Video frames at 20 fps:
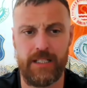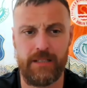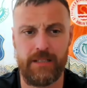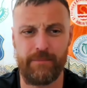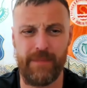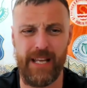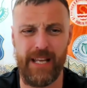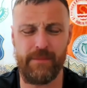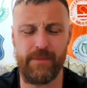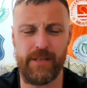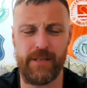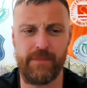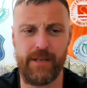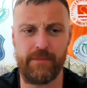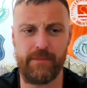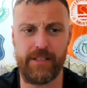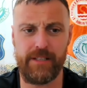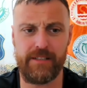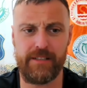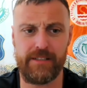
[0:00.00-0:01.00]
Maybe,
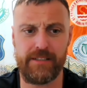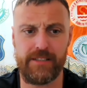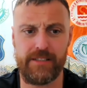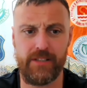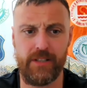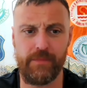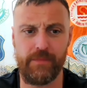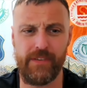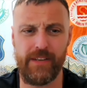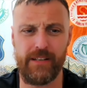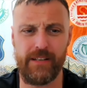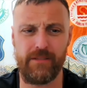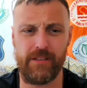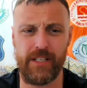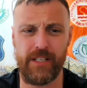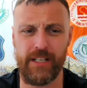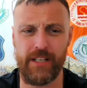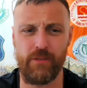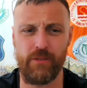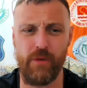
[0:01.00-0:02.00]
maybe not. I'm still
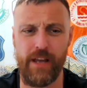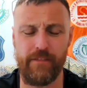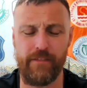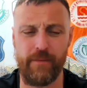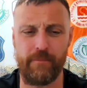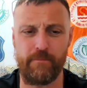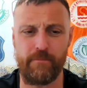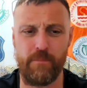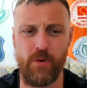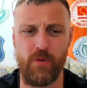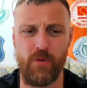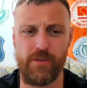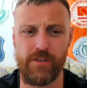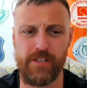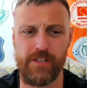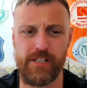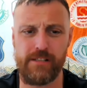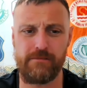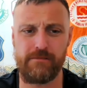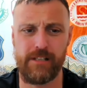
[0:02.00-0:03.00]
looking at UEFA more
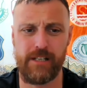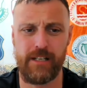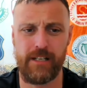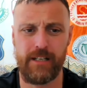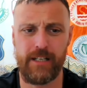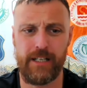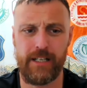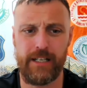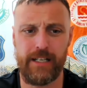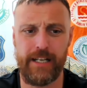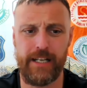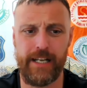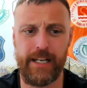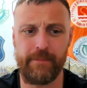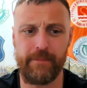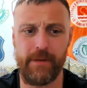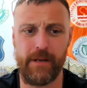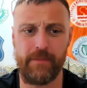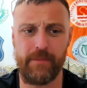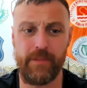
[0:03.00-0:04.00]
so.
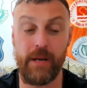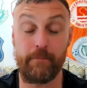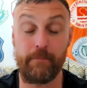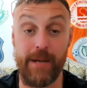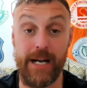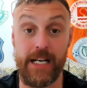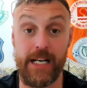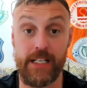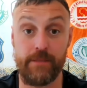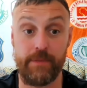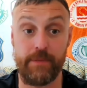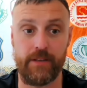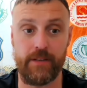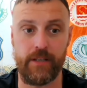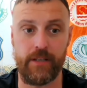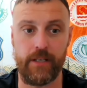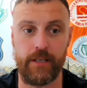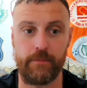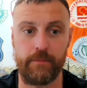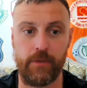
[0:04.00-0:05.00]
I'm not mad about
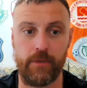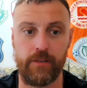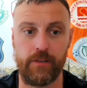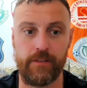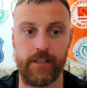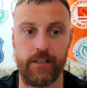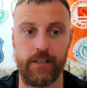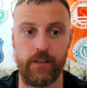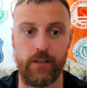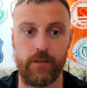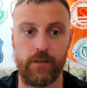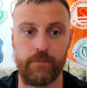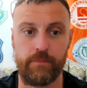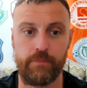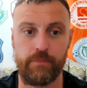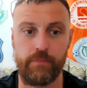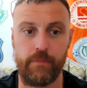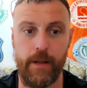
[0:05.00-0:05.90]
the multi-club